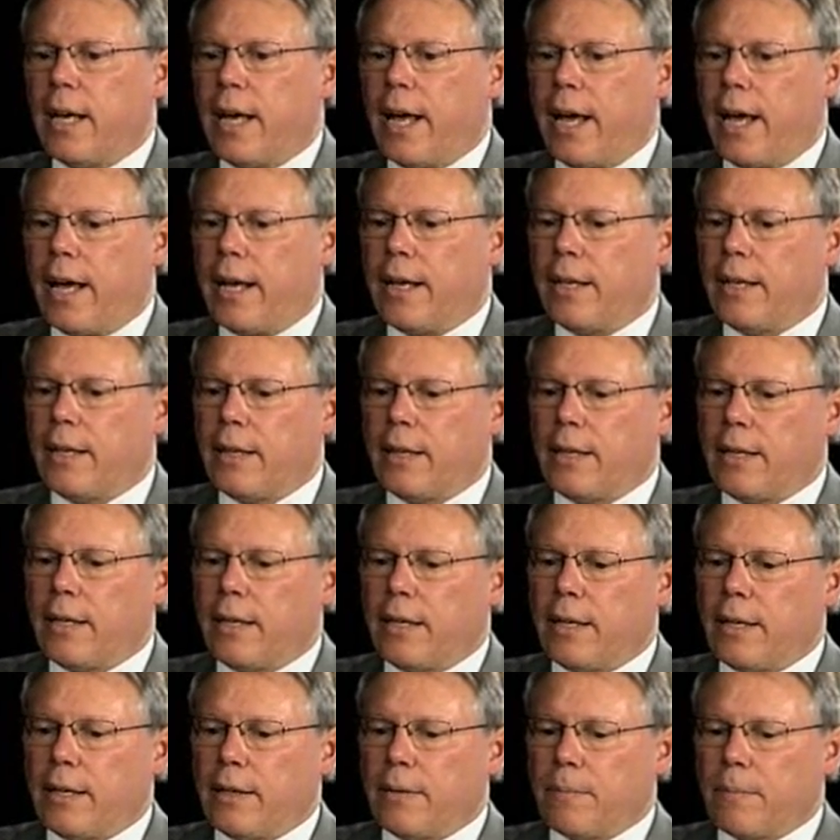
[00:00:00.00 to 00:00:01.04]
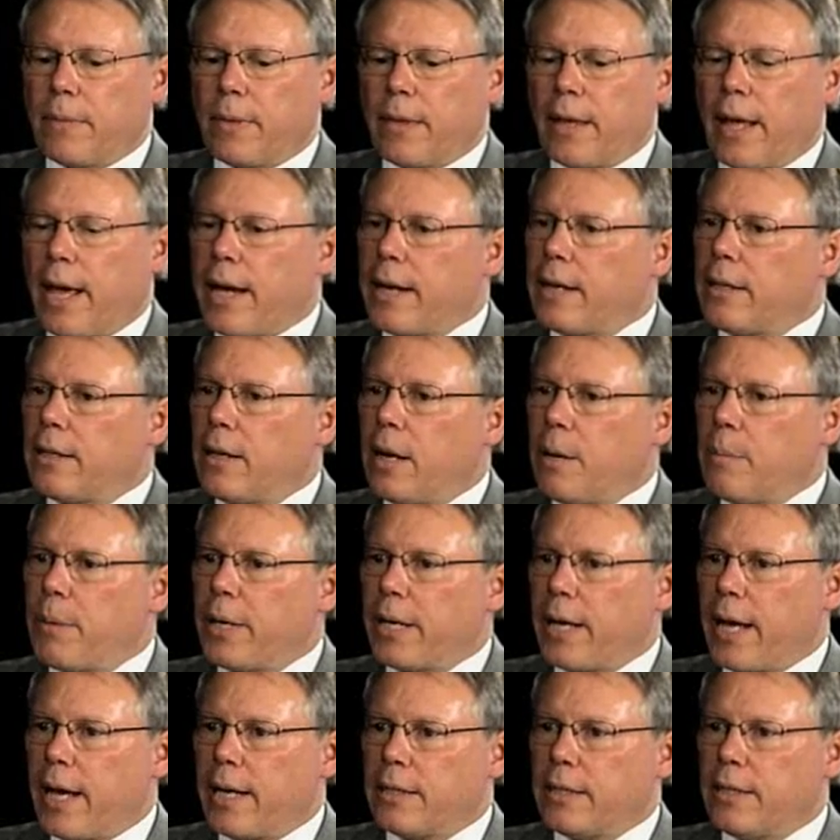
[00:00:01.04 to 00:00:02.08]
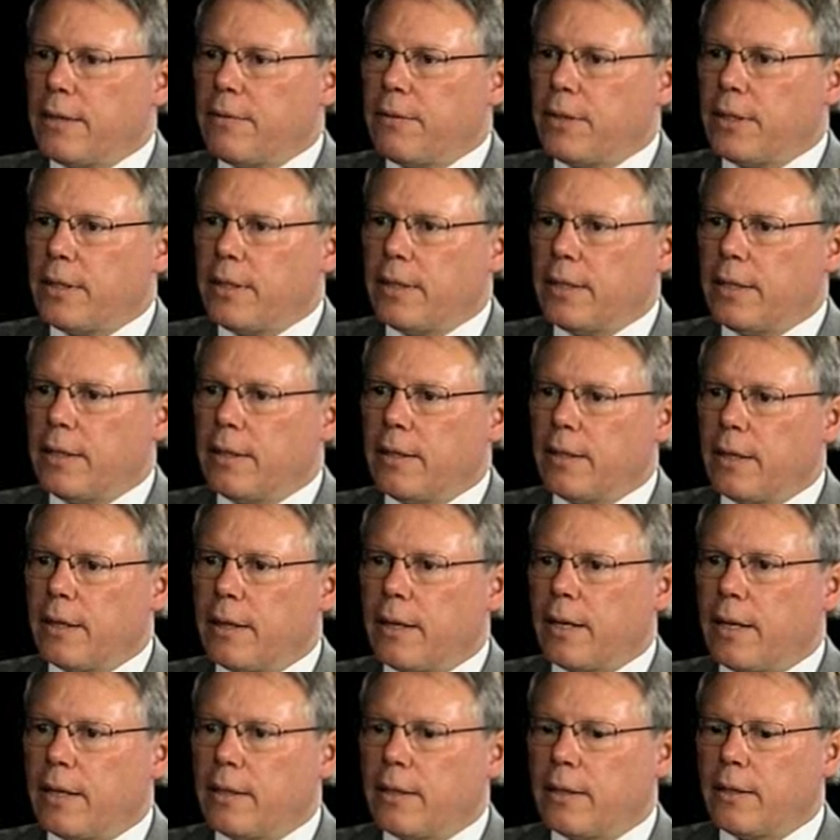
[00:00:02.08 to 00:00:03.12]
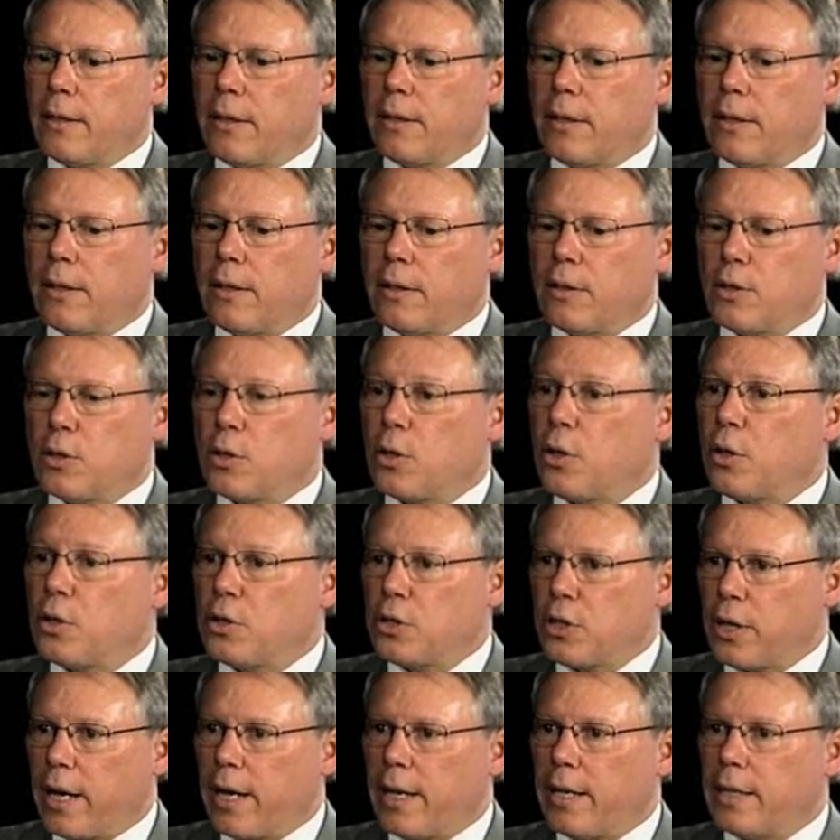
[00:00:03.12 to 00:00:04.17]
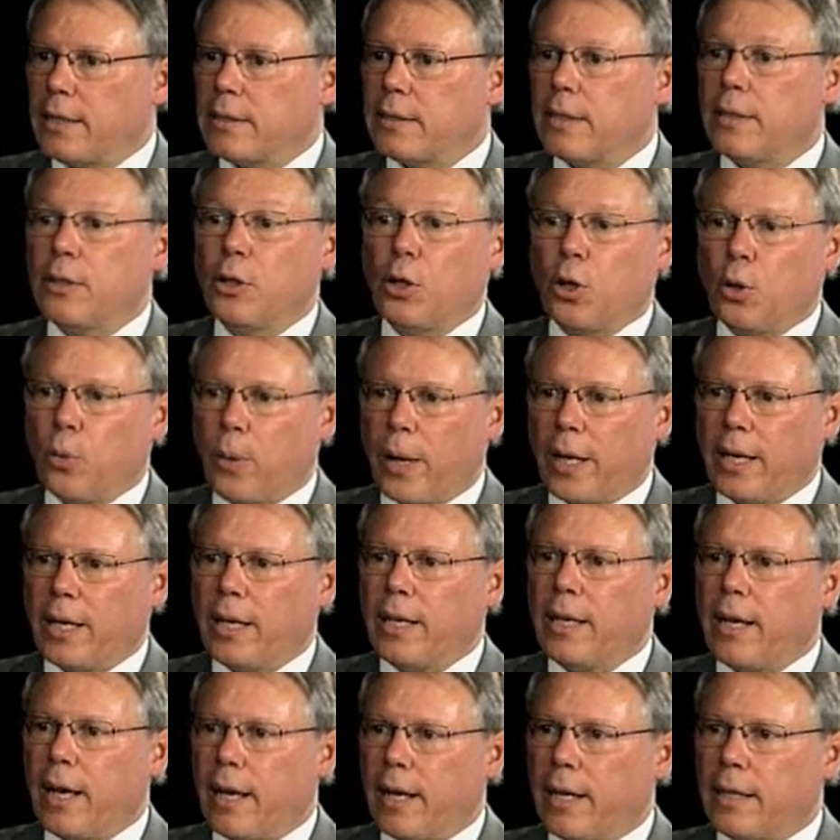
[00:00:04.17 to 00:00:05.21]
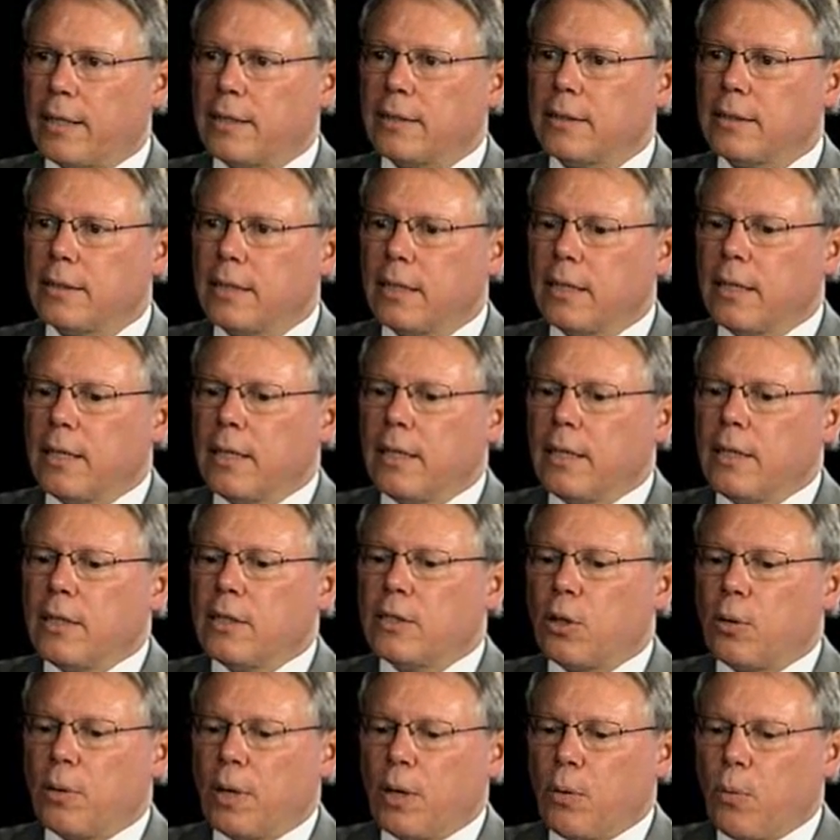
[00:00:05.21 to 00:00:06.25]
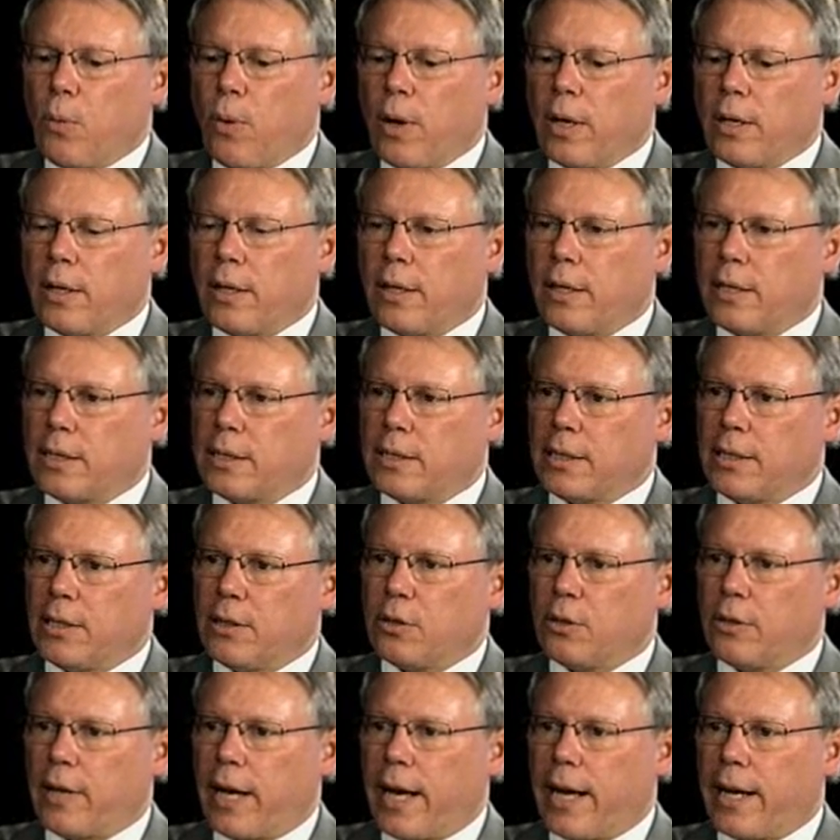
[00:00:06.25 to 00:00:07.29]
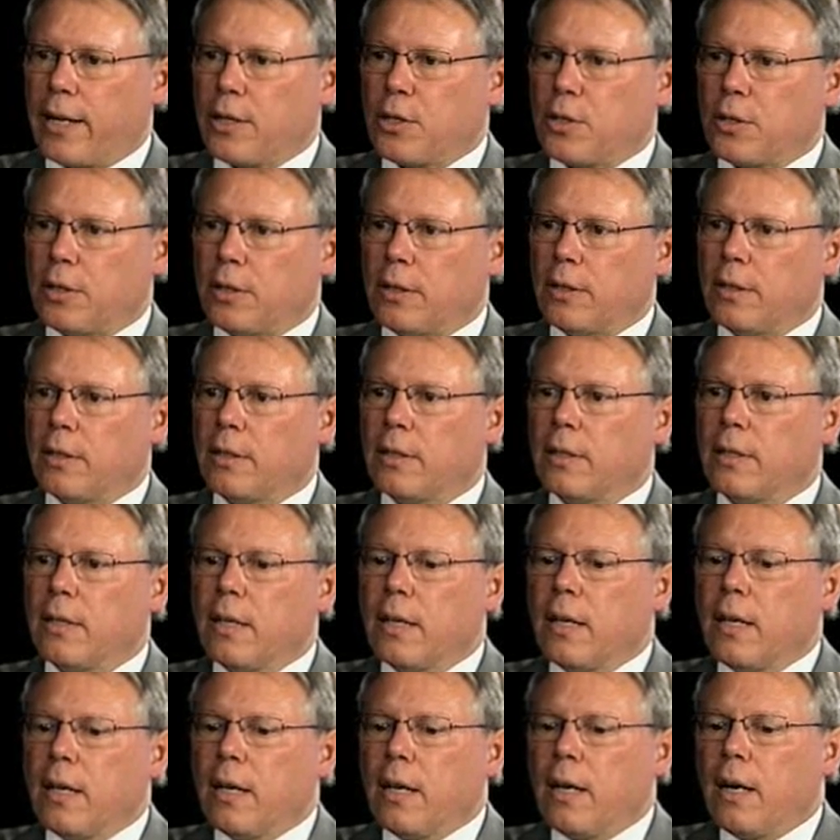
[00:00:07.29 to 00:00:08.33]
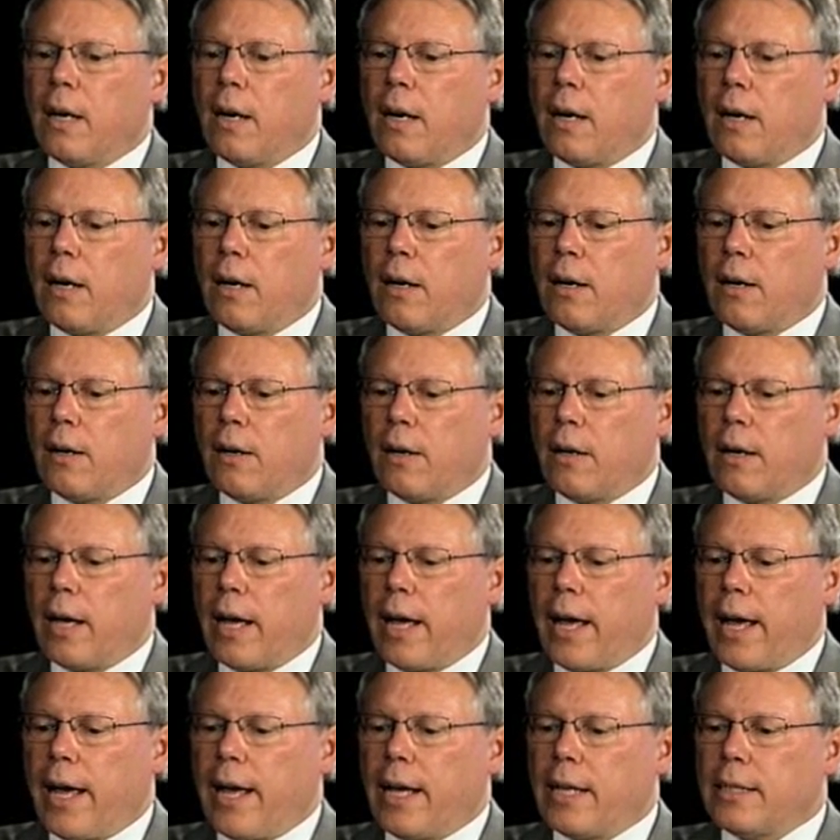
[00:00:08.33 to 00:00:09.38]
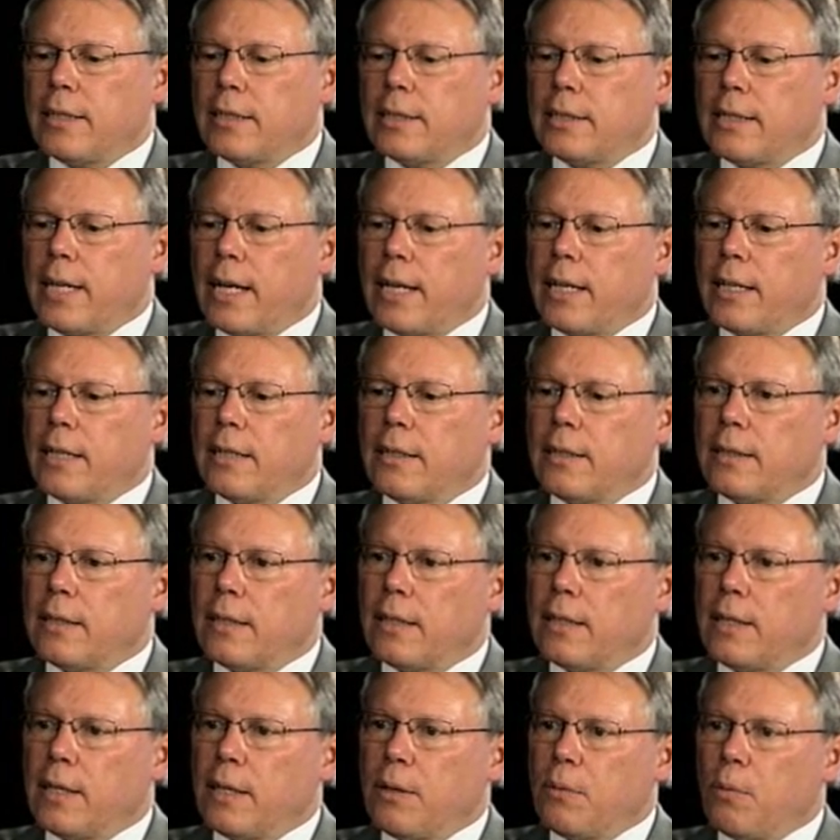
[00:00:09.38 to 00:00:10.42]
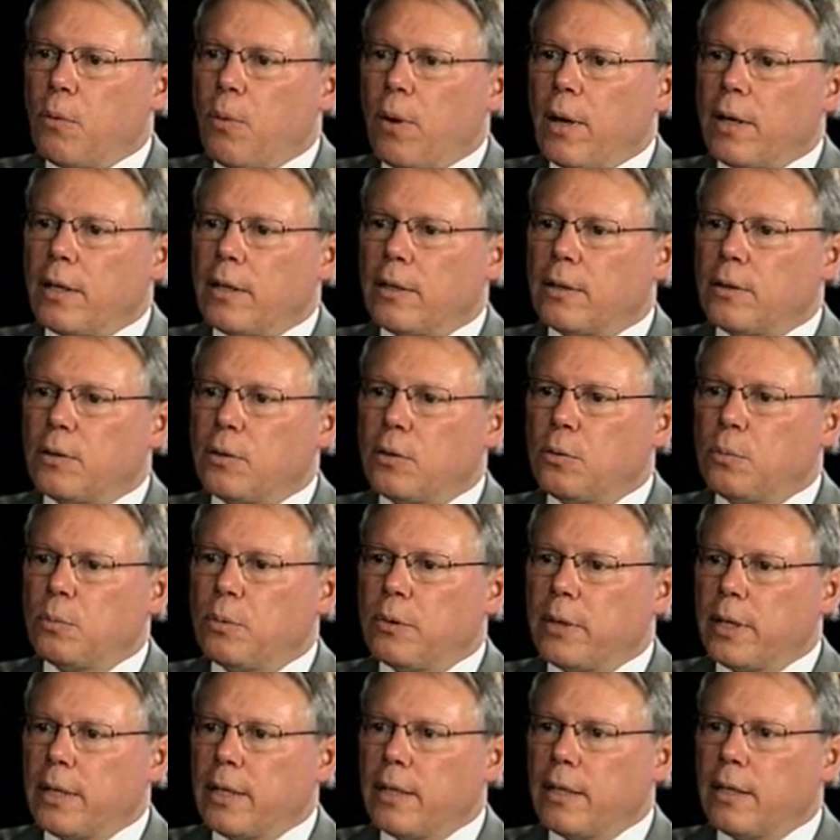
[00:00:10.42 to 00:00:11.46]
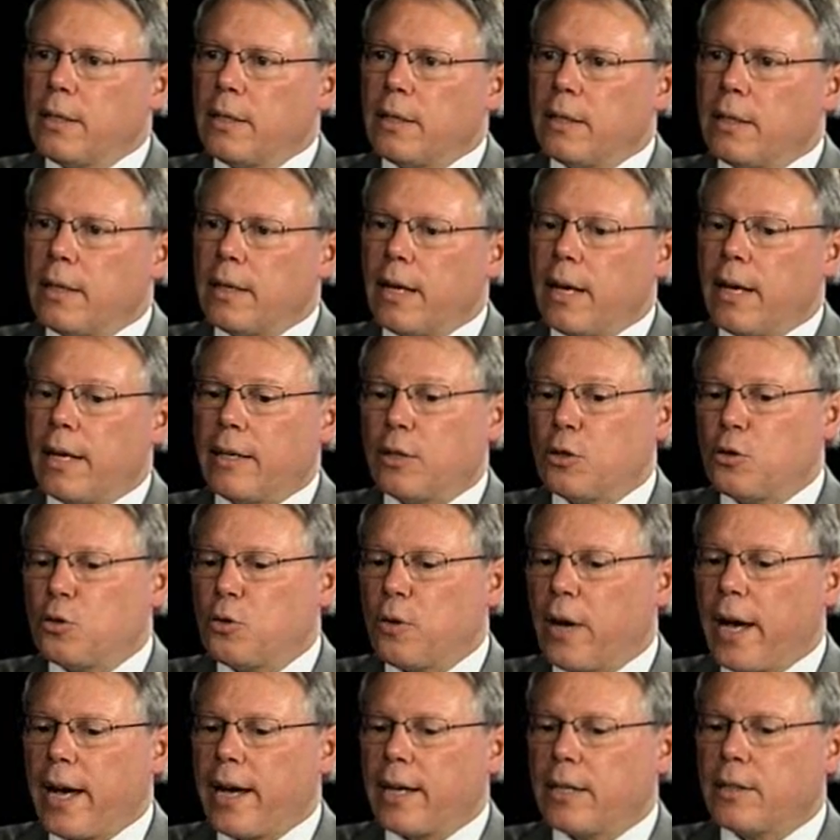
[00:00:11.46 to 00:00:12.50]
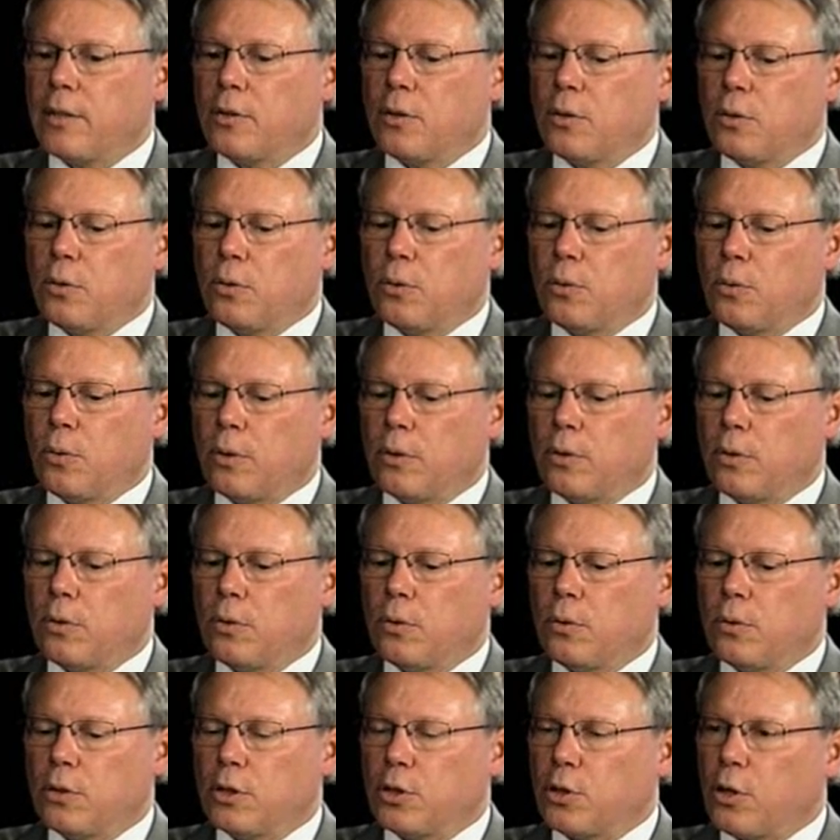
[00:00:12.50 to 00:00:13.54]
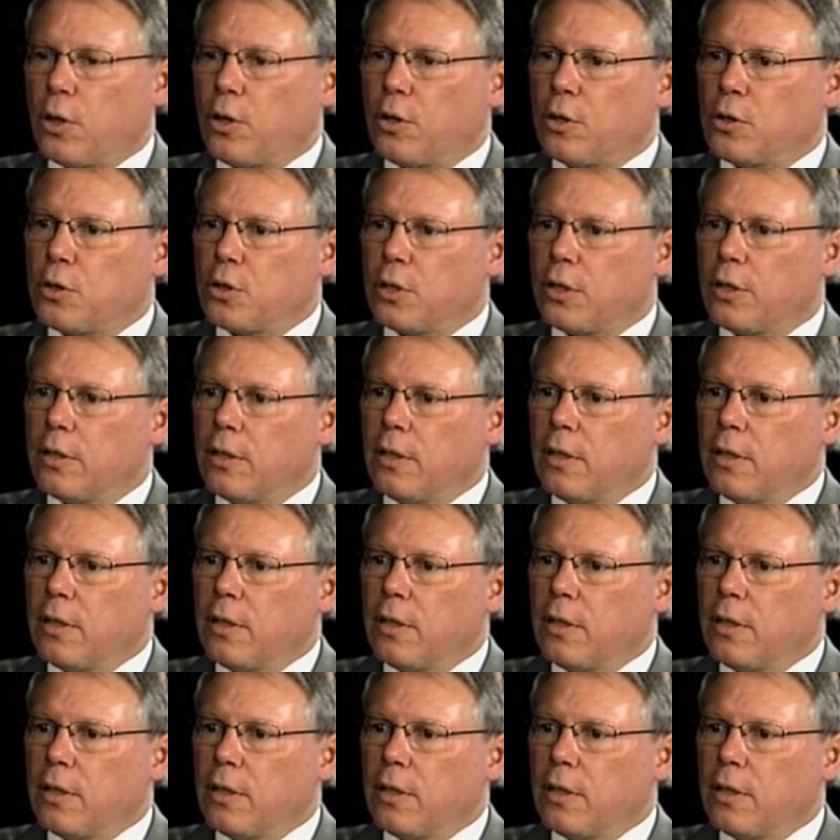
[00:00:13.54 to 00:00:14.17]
and the economic activity that Sharjah has and UAE has. So he wanted this interaction. And second, he wanted to bring and attract to Sharjah